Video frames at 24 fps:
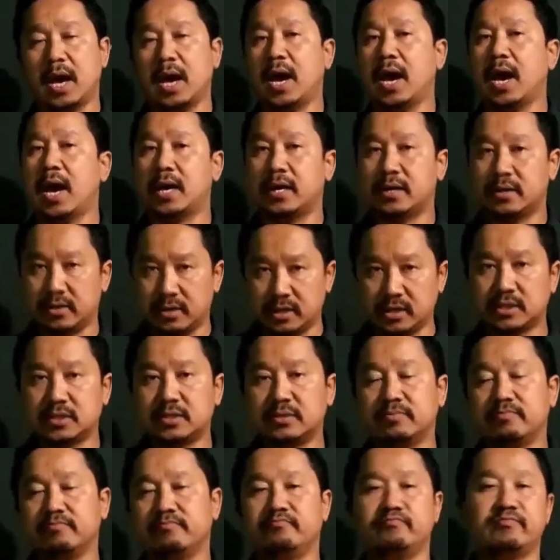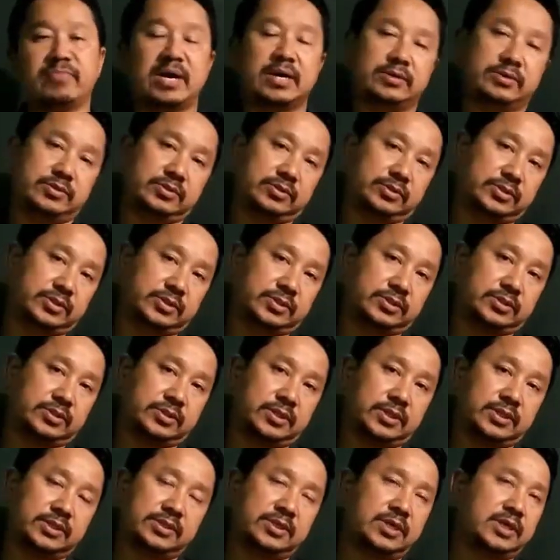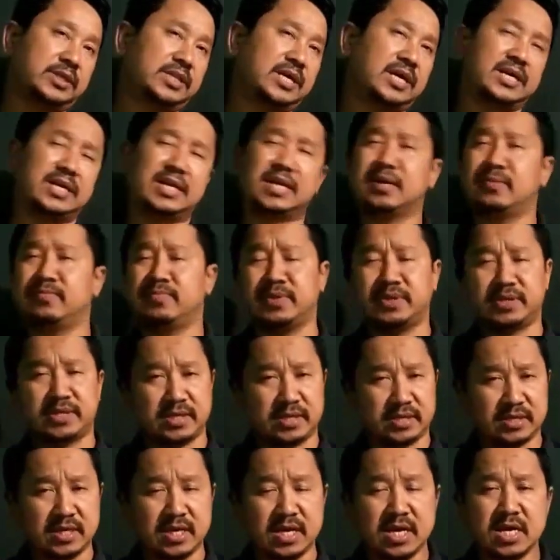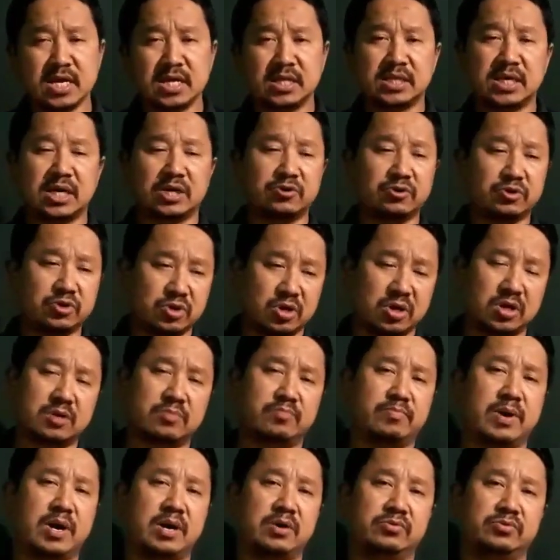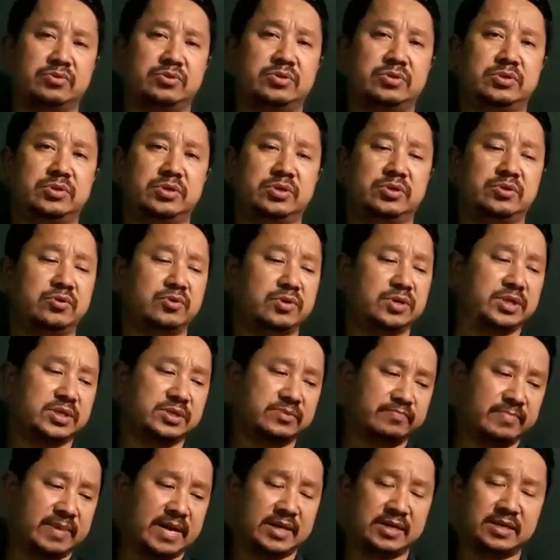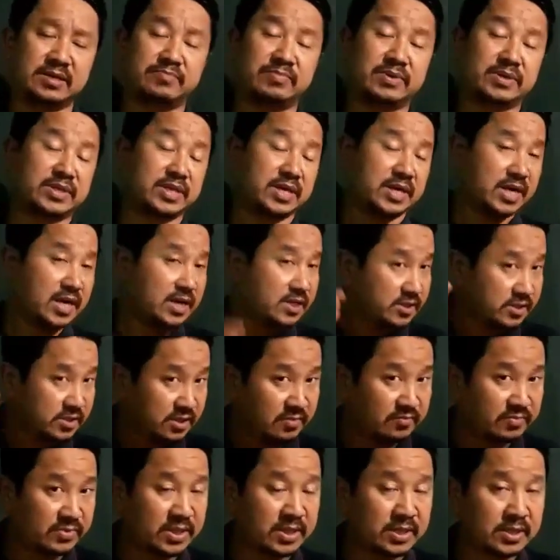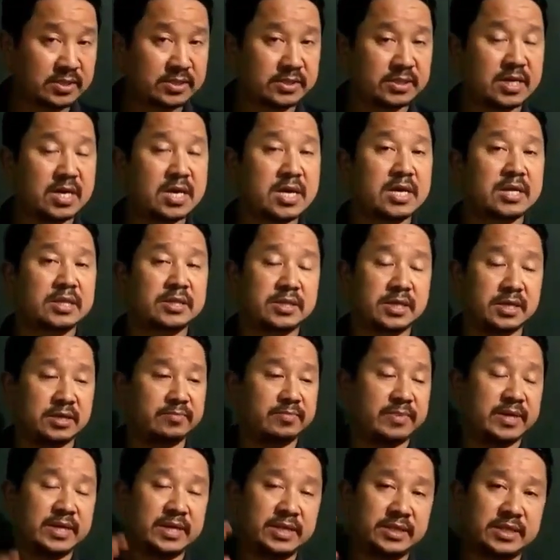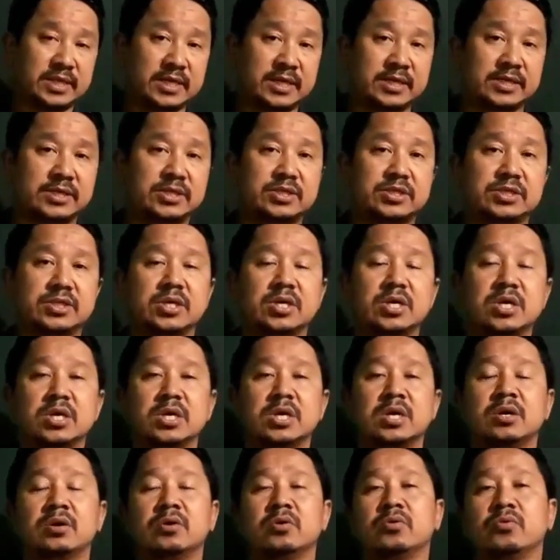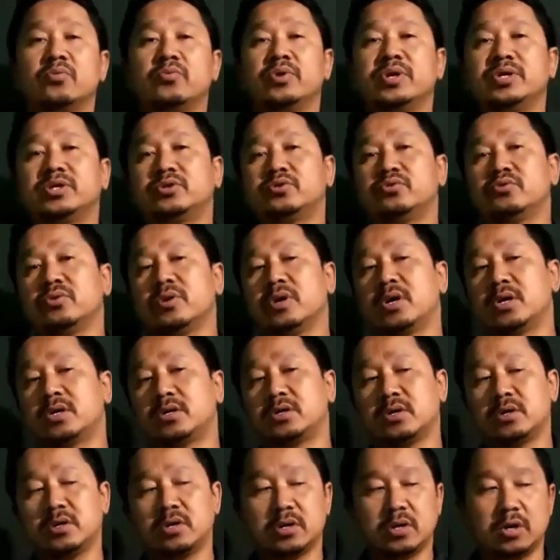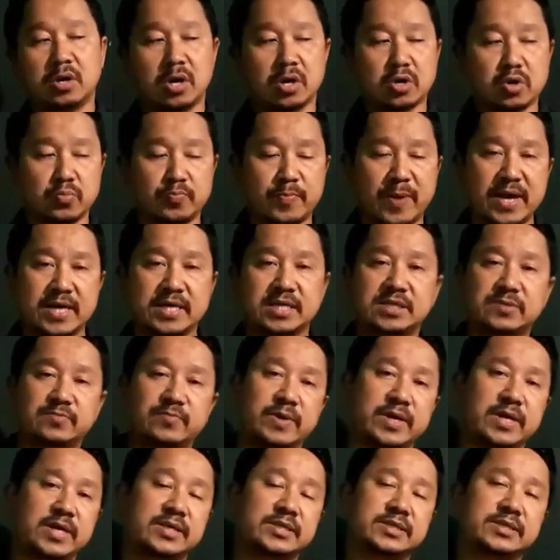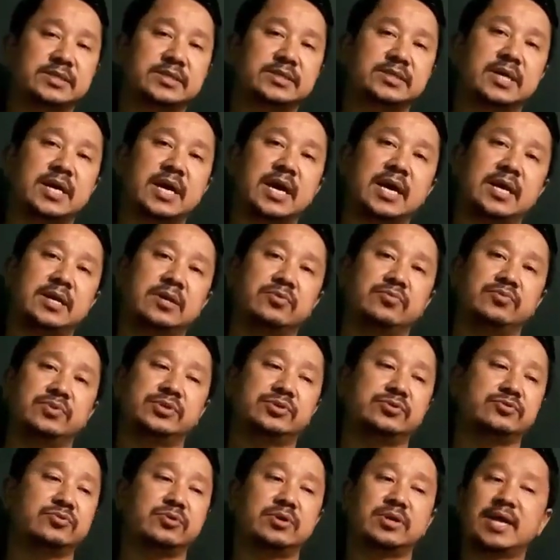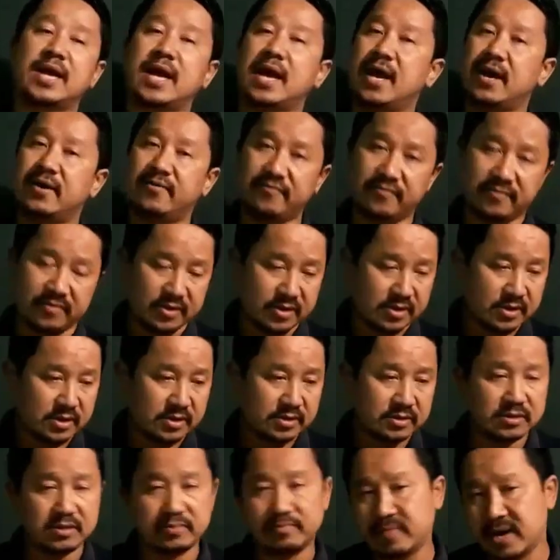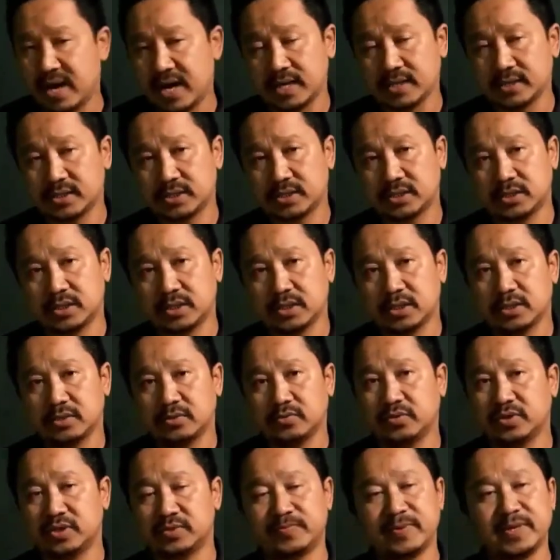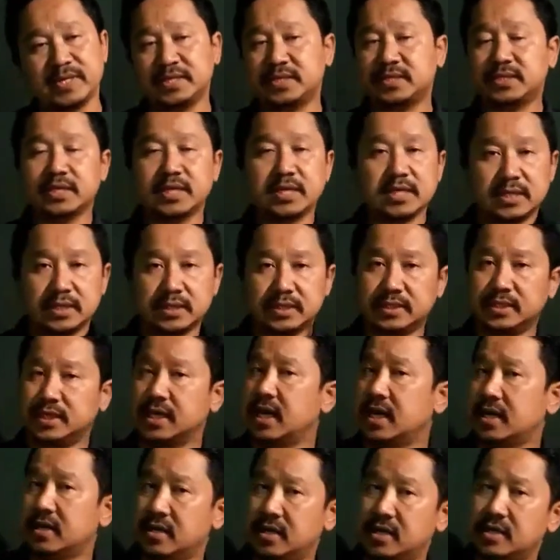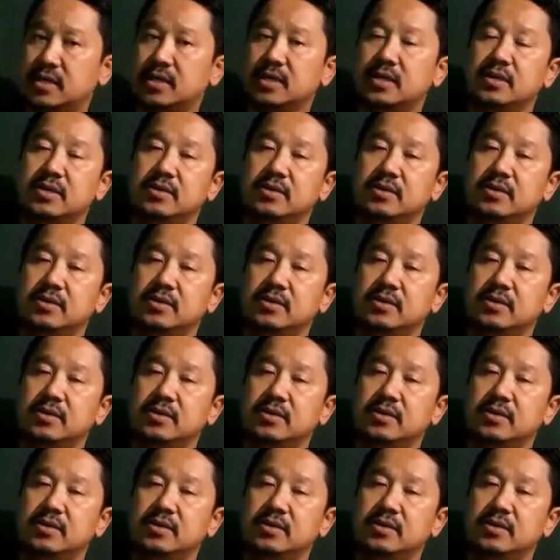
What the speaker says: are not matters. It's not that everything that we talk about, is matter, but there are some things, there are many things which do not occupy space and which do not have the mass, which means they are not